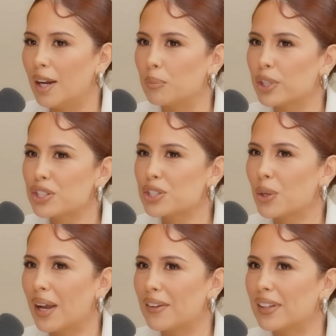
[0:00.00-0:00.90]
We just
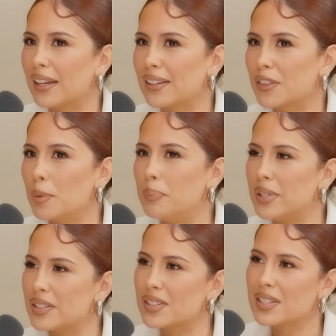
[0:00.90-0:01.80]
don't have like the
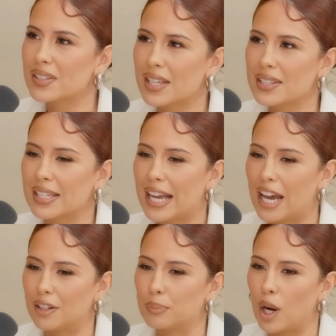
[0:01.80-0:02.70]
business sense and
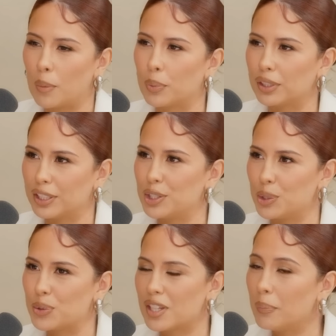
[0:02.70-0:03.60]
how to properly
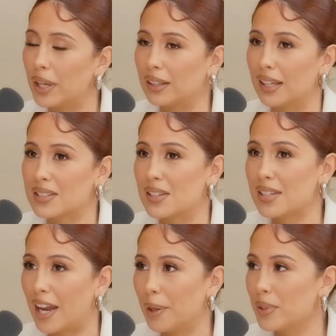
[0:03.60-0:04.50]
do stuff. But like since
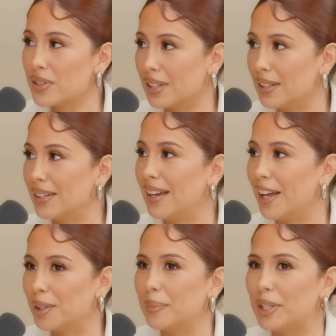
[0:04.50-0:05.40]
I was in
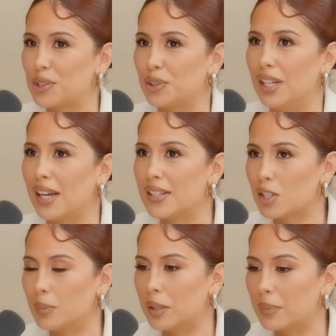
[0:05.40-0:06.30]
elementary, I used
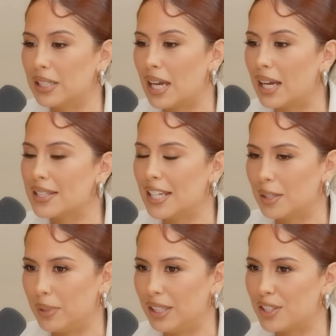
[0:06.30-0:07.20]
to make my dad
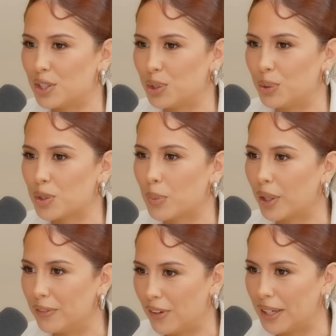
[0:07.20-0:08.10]
take me to
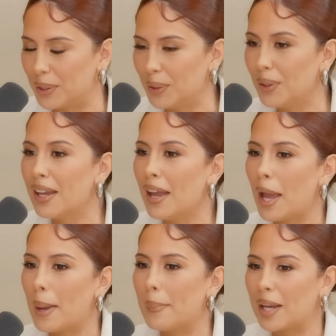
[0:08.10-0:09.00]
Smart and Final
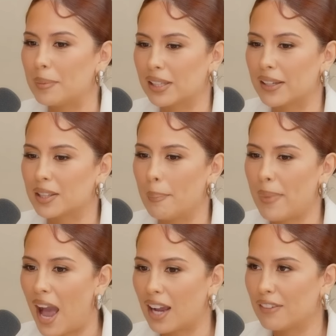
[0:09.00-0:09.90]
and buy me like the
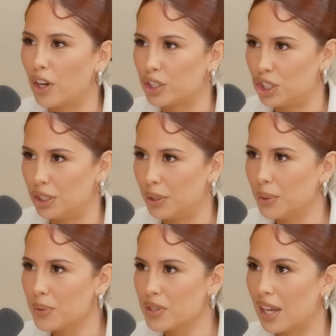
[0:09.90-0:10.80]
pack of hot Cheetos.